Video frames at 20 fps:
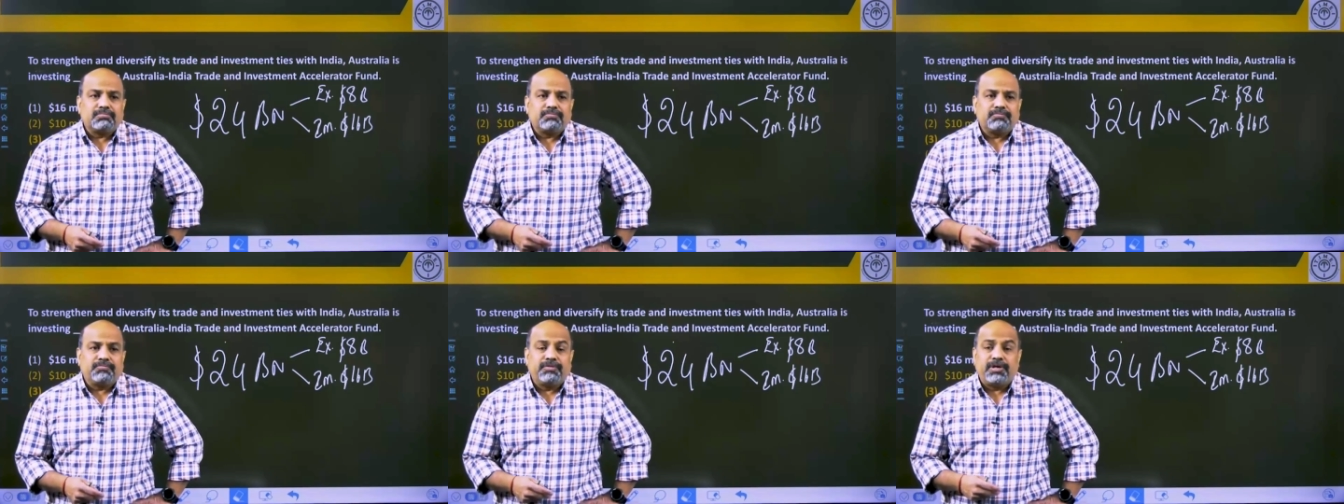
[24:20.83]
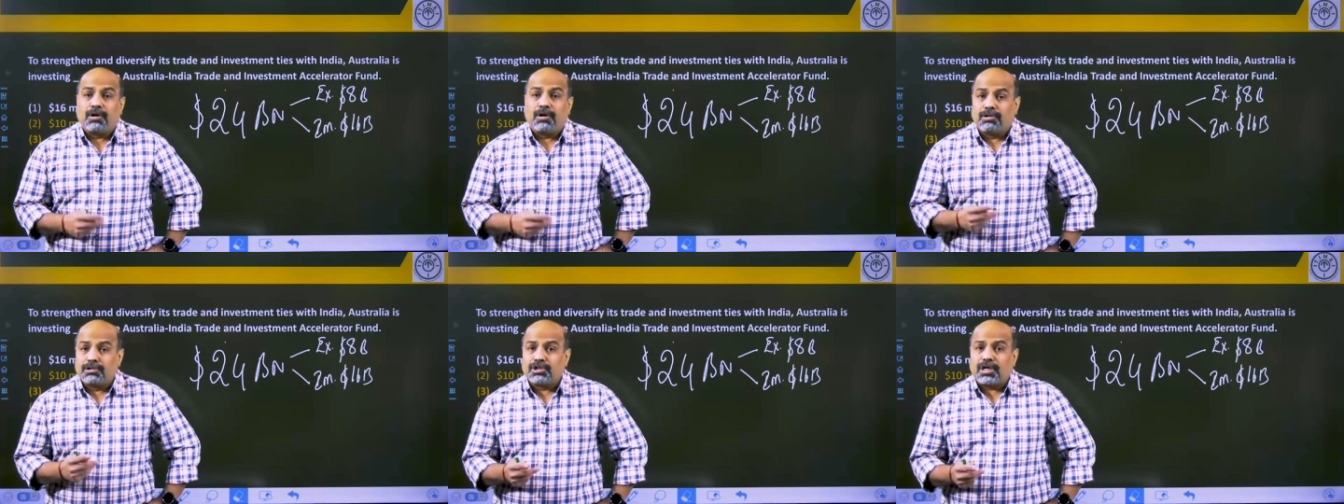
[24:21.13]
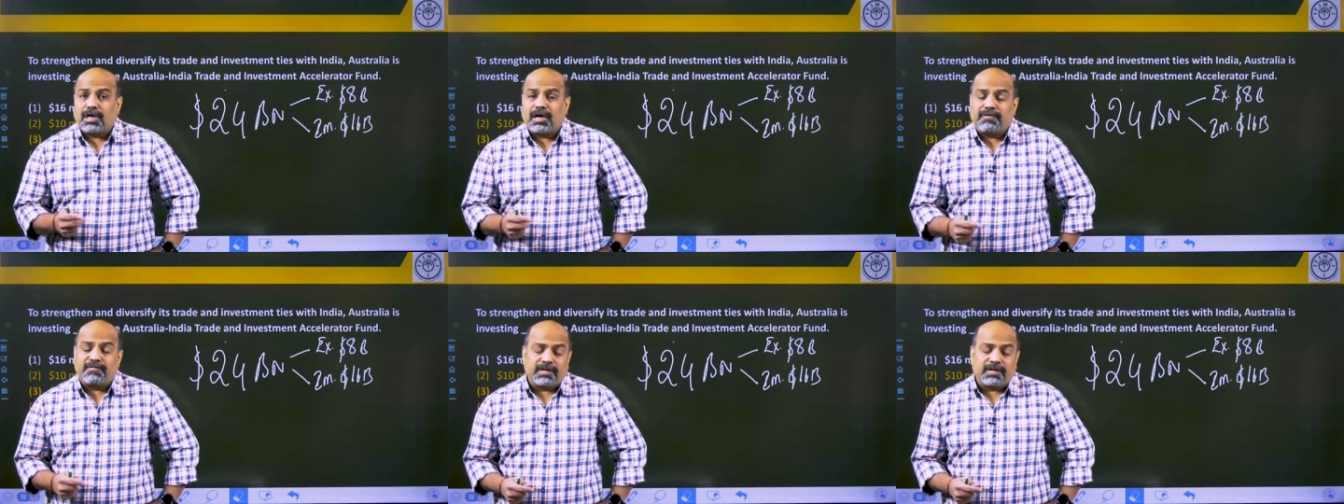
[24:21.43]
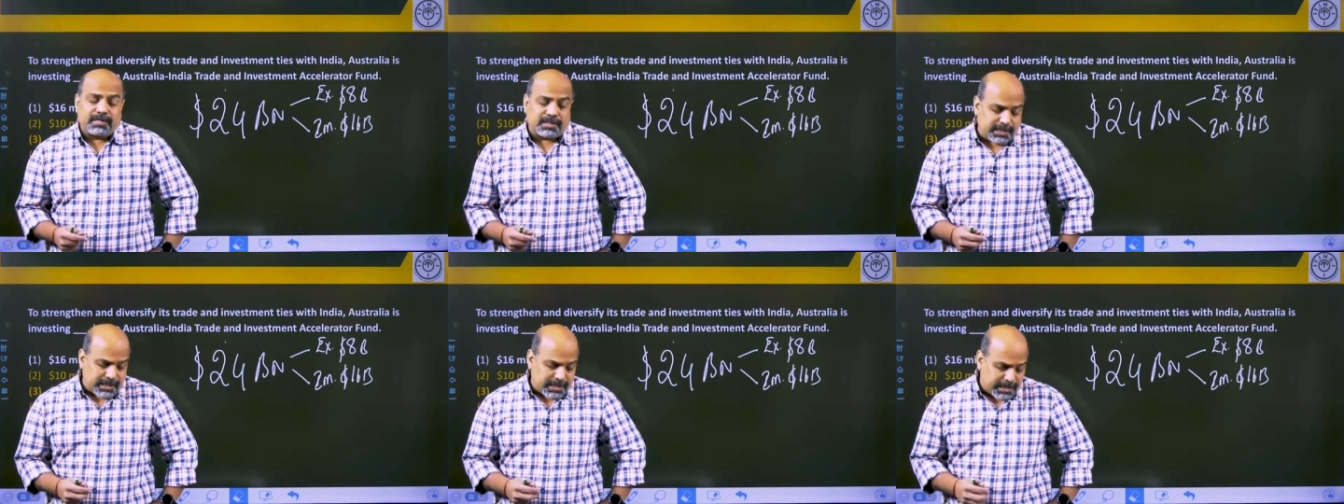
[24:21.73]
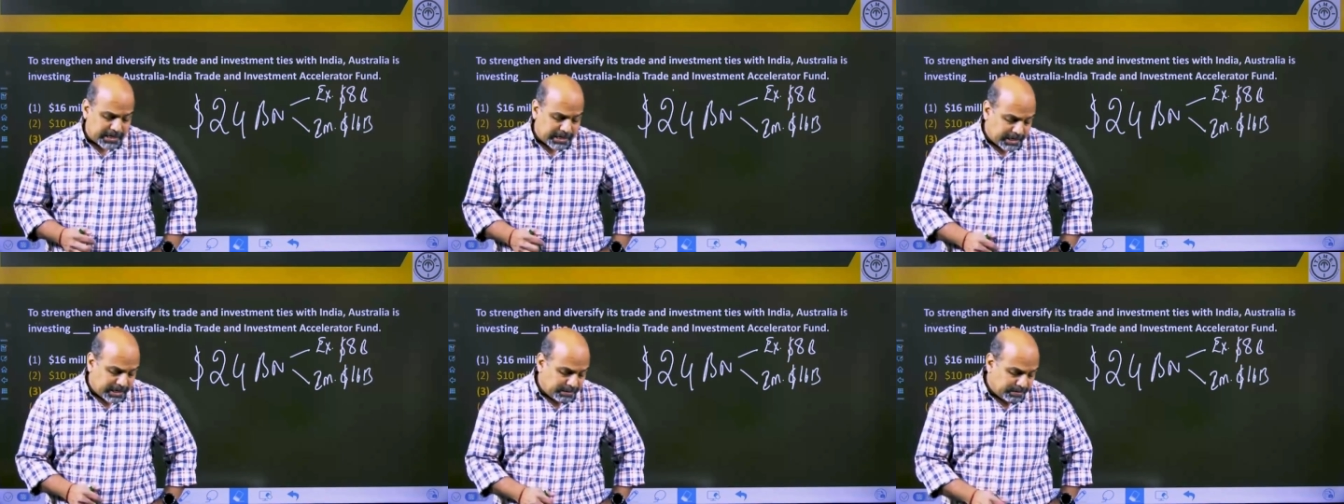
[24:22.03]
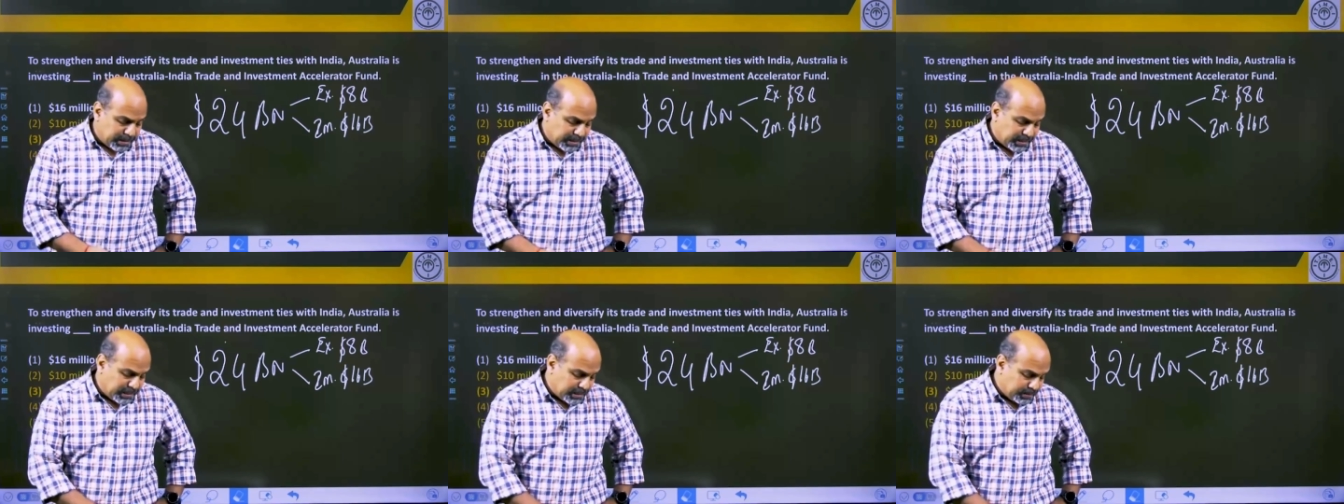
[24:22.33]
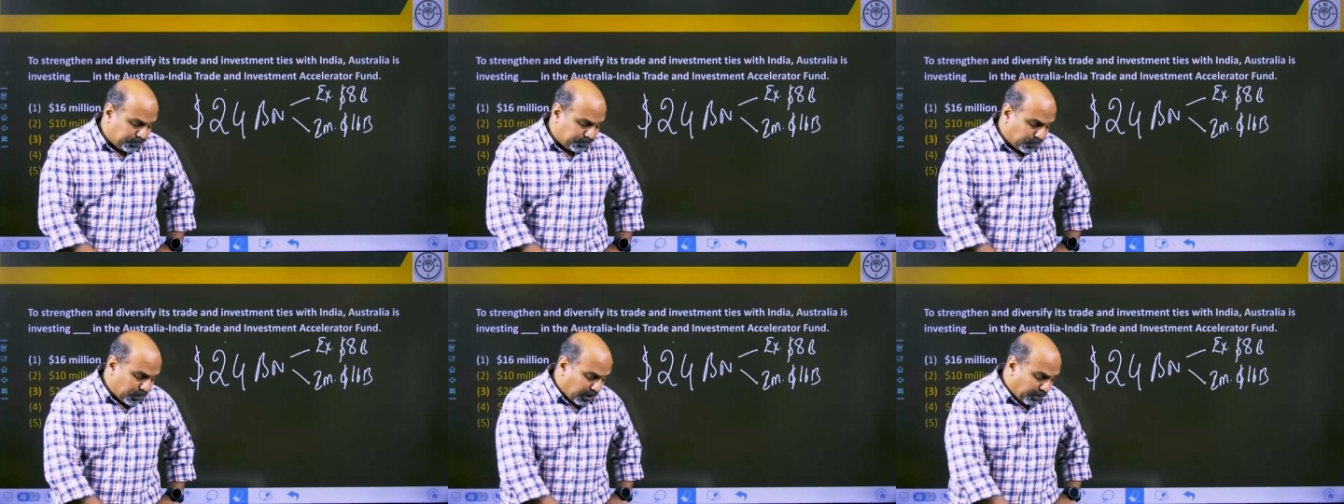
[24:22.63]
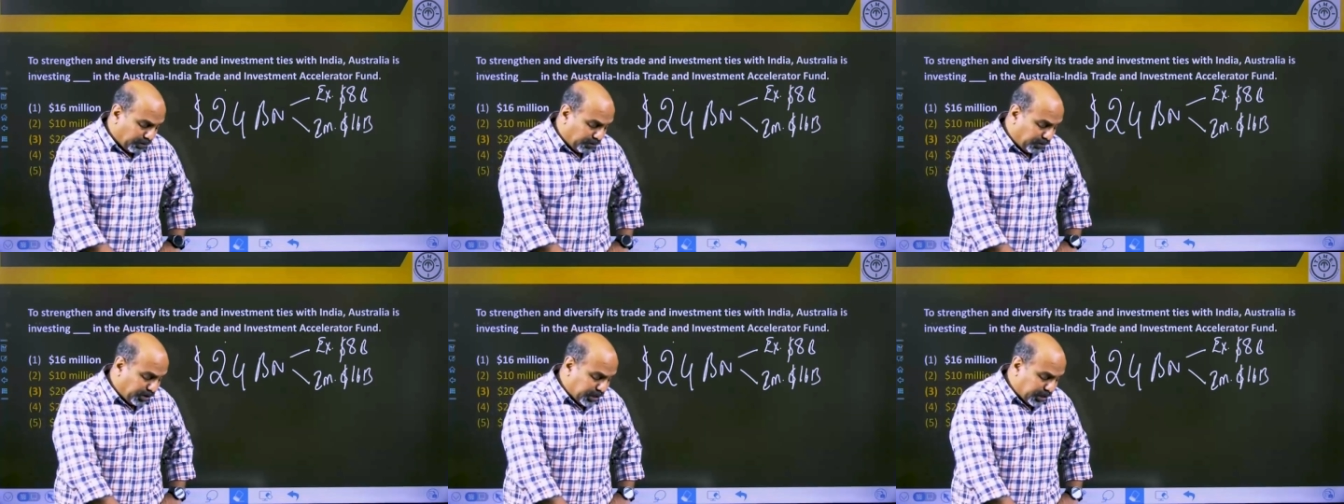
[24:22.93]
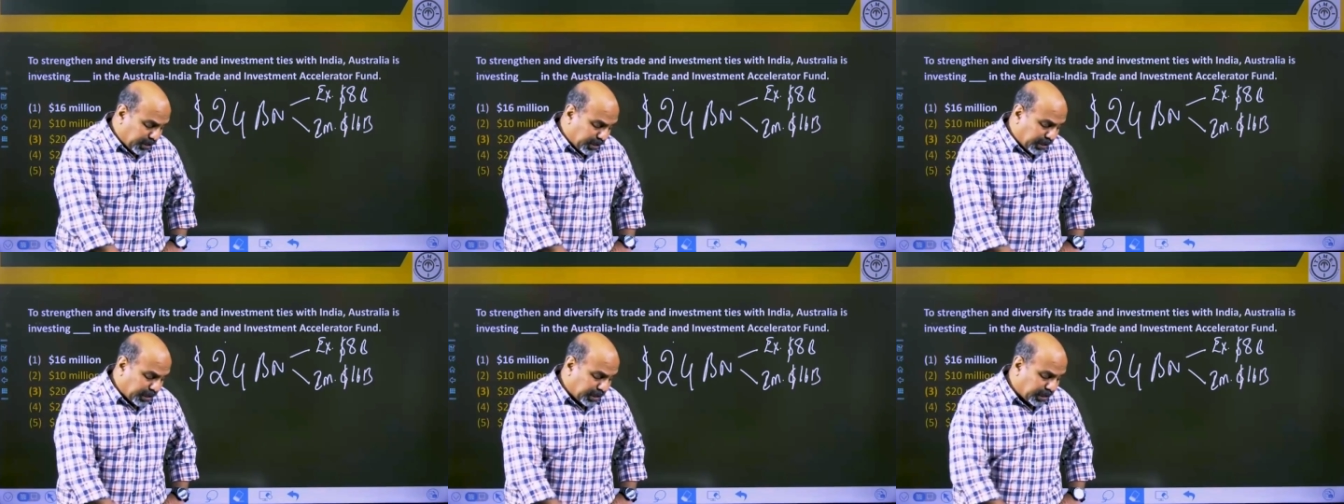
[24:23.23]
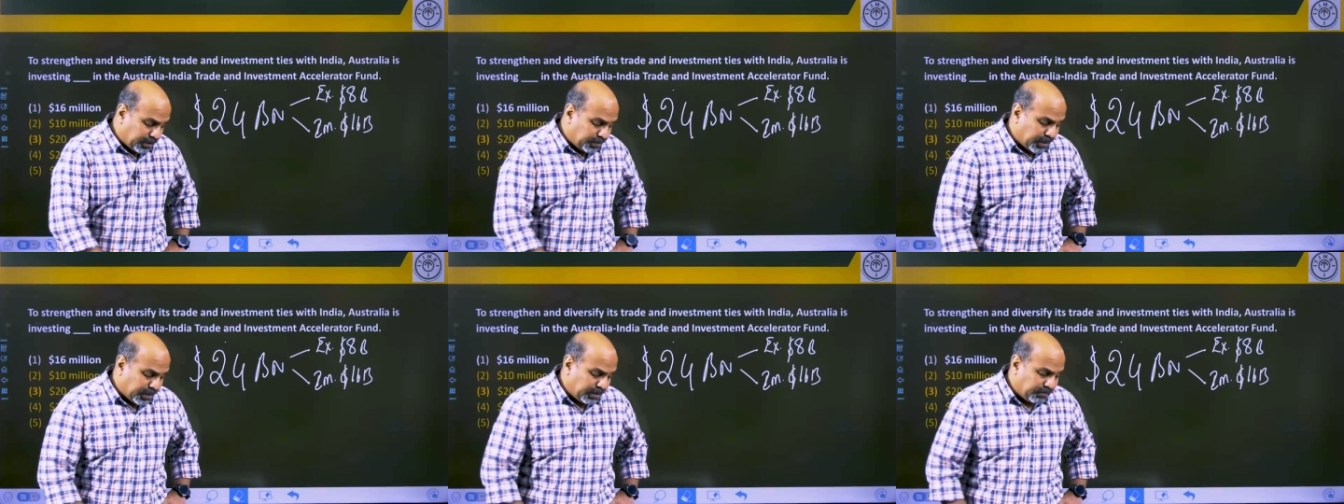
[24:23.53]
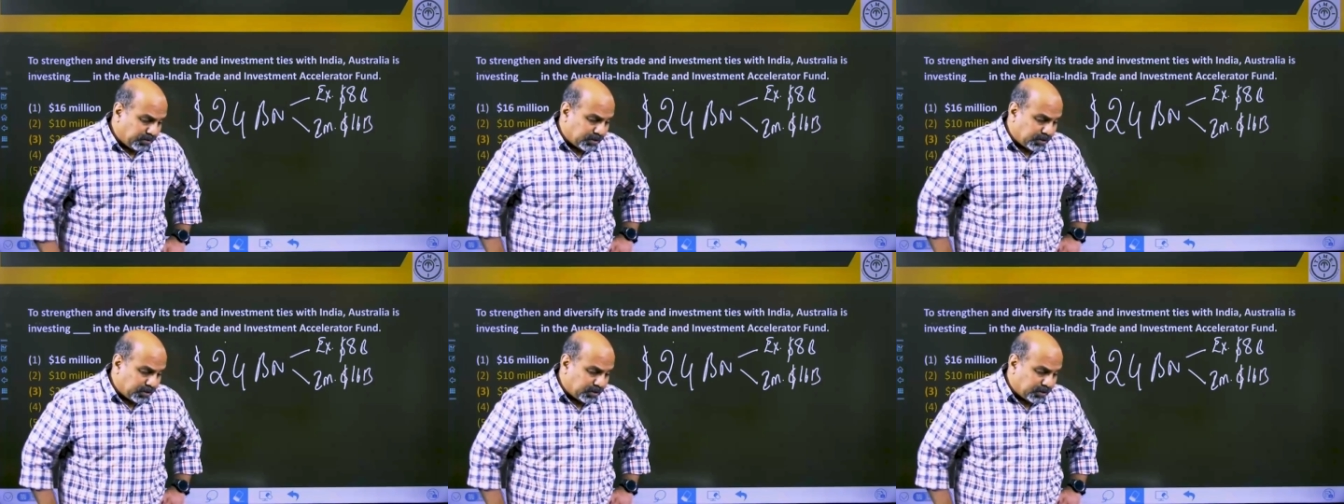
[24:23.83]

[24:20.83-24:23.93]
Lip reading: we also have a trade agreement, a free trade agreement,